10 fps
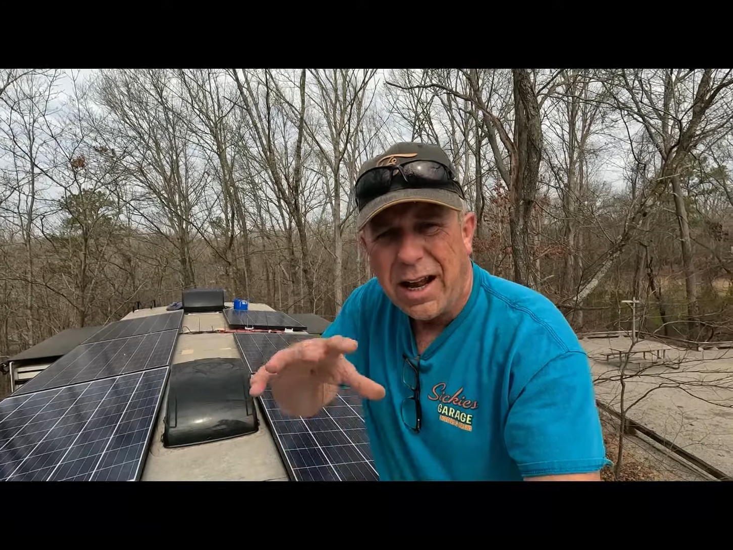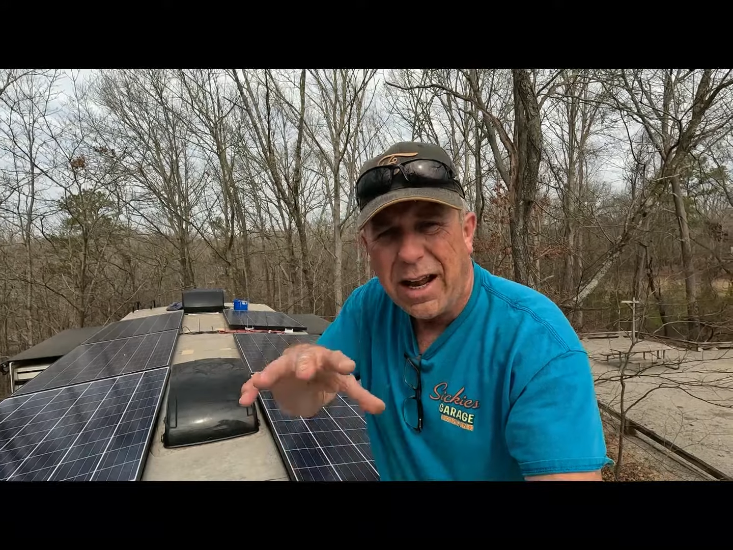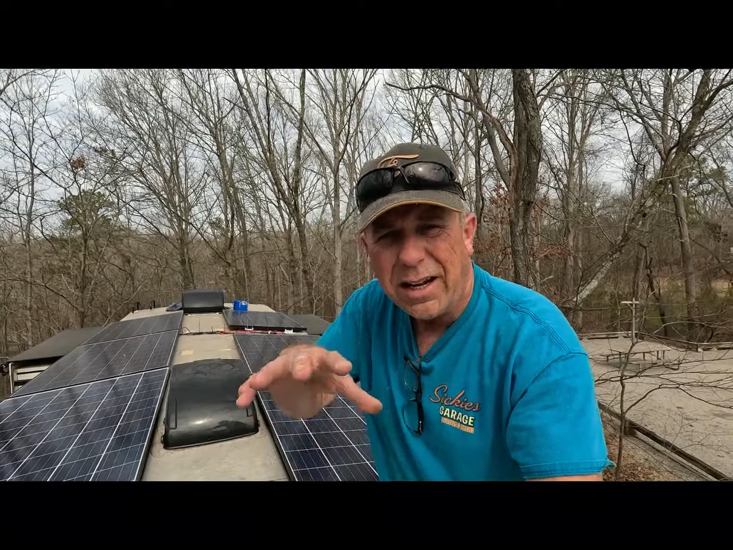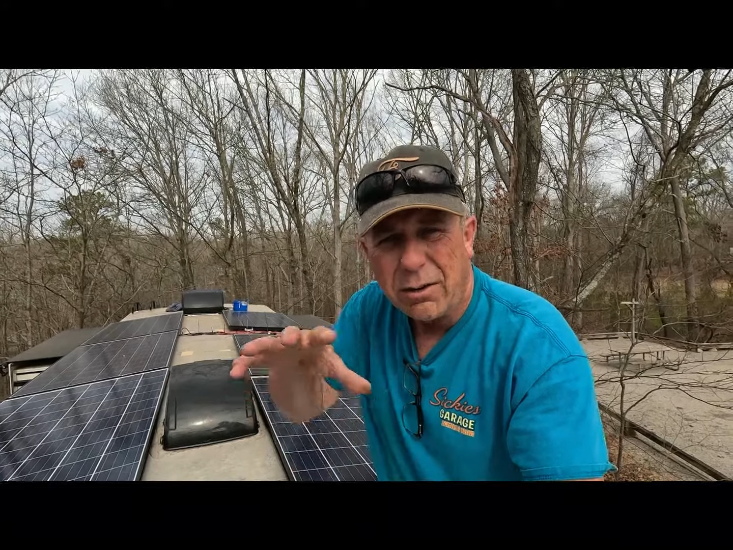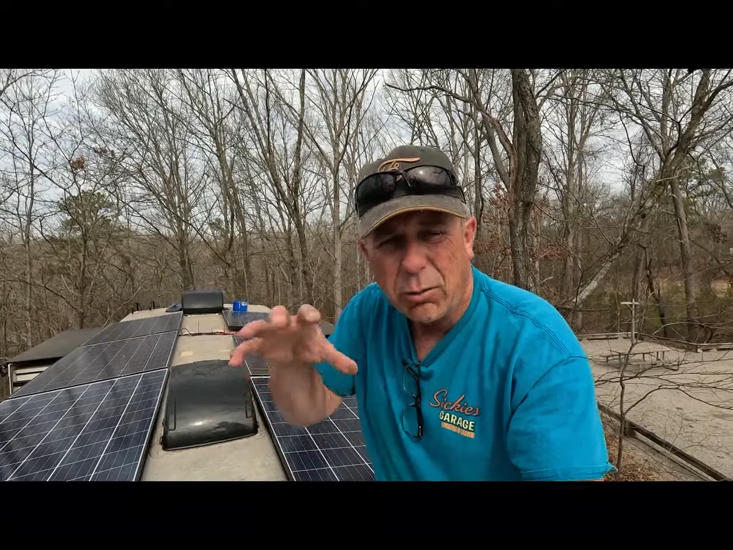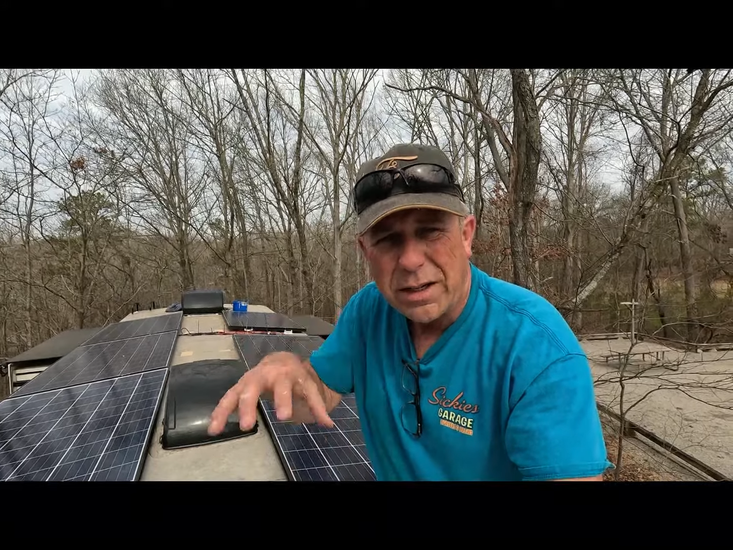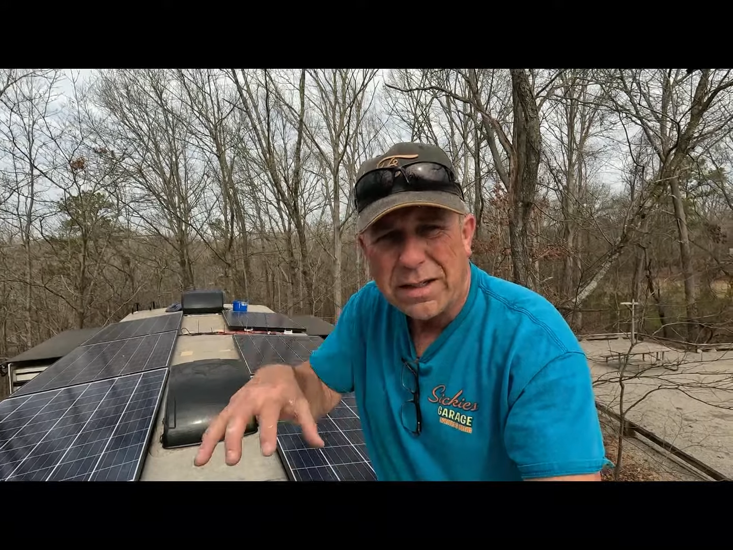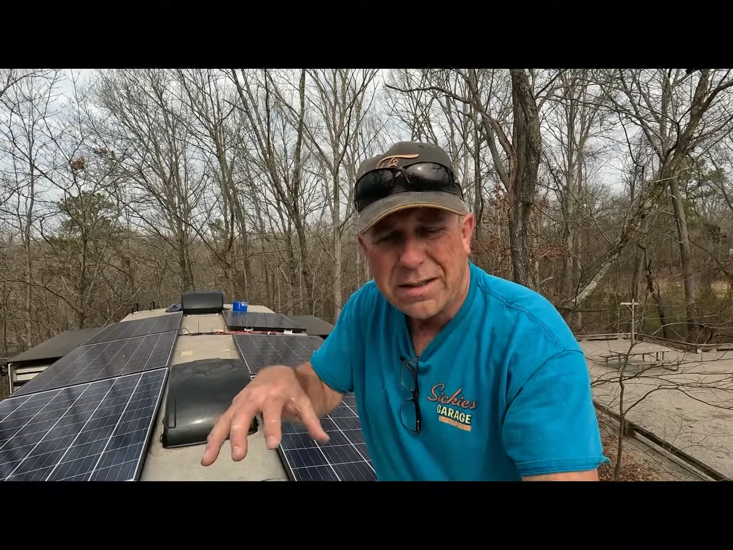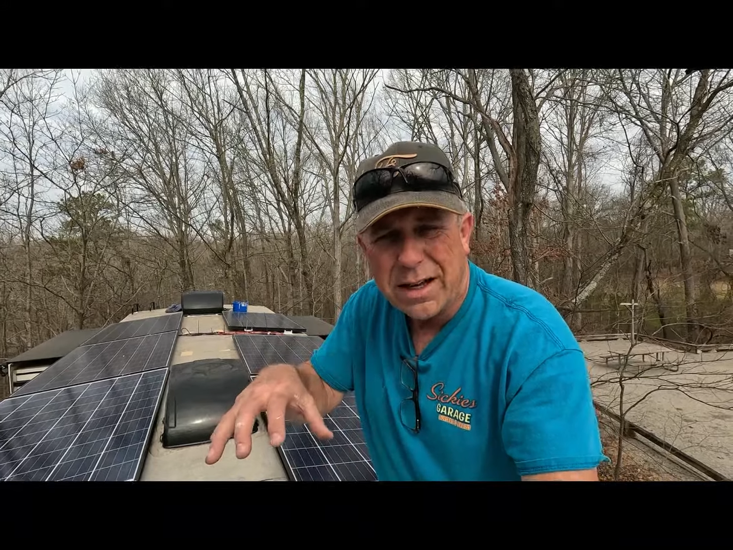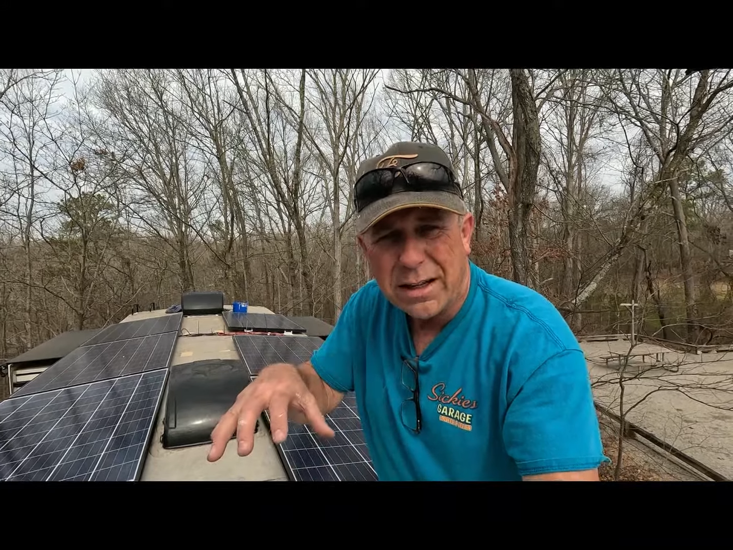and
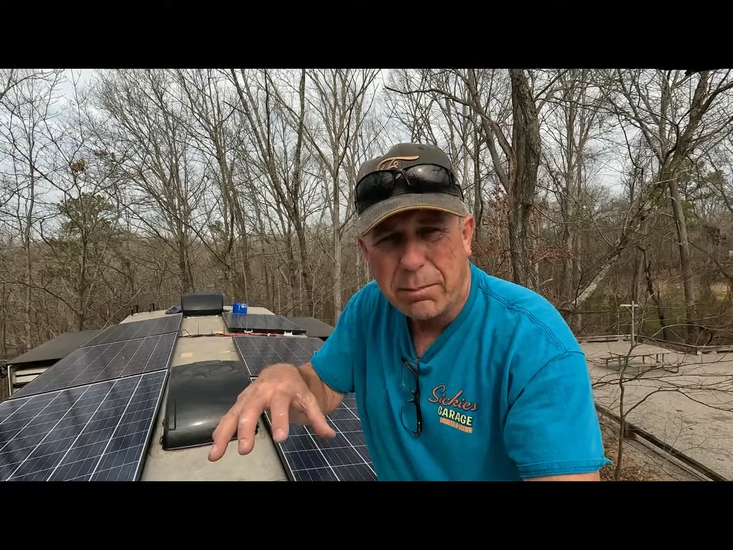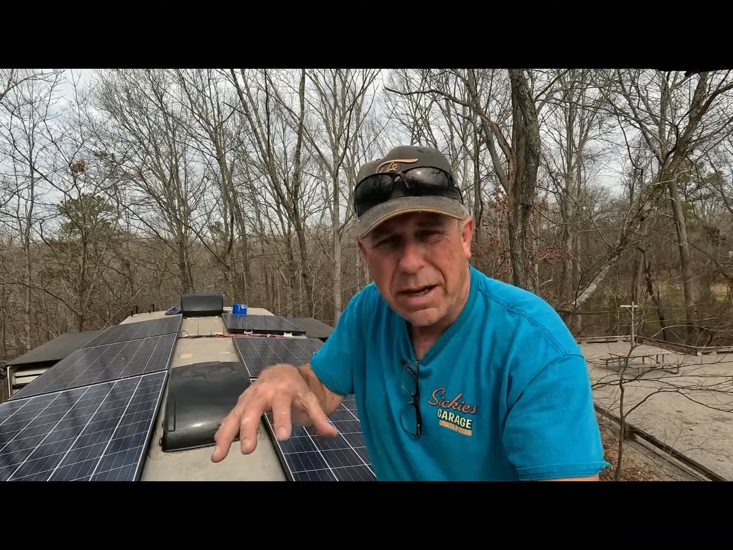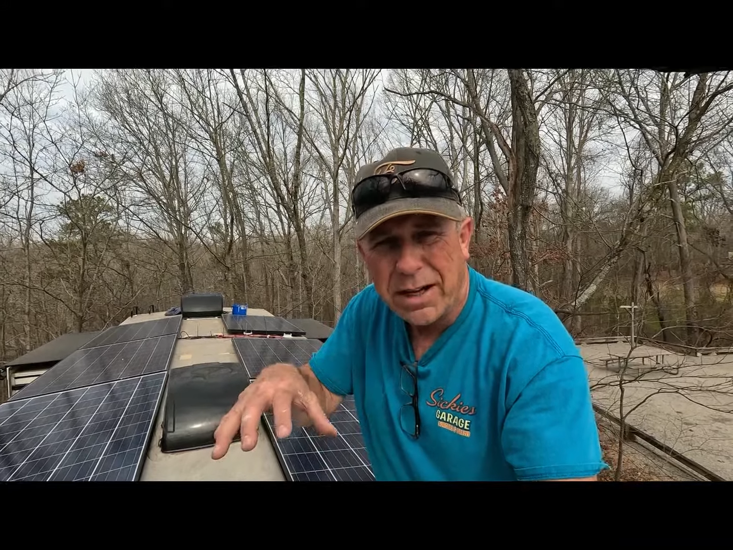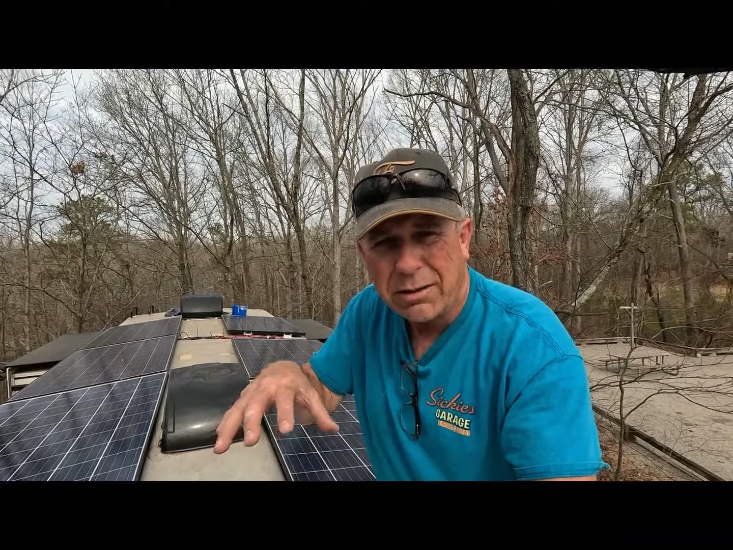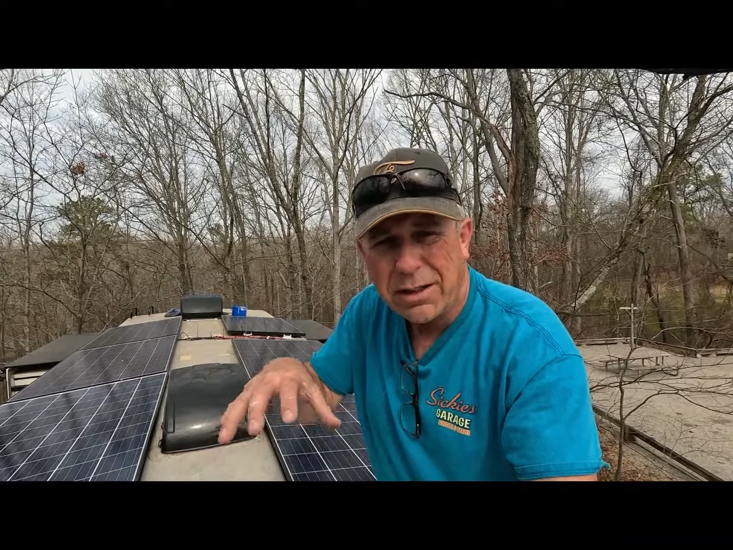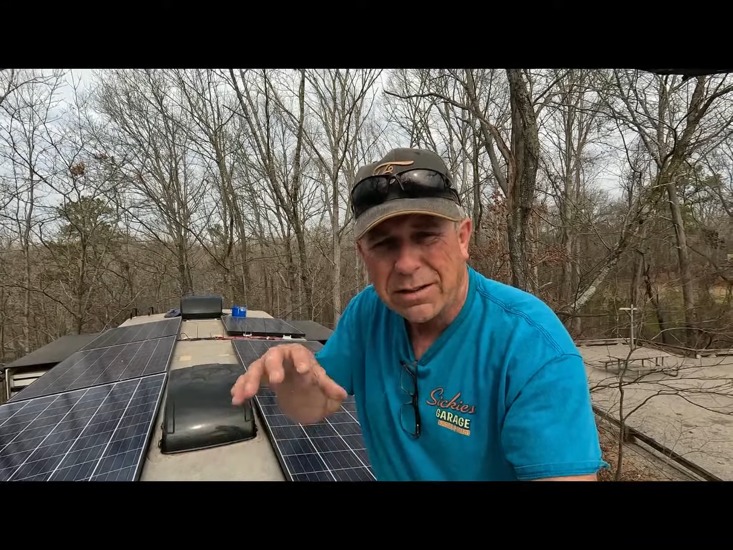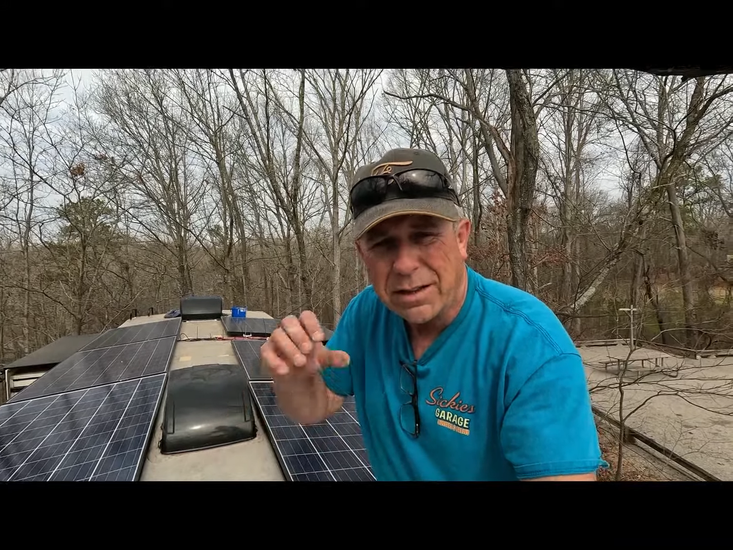reset the batteries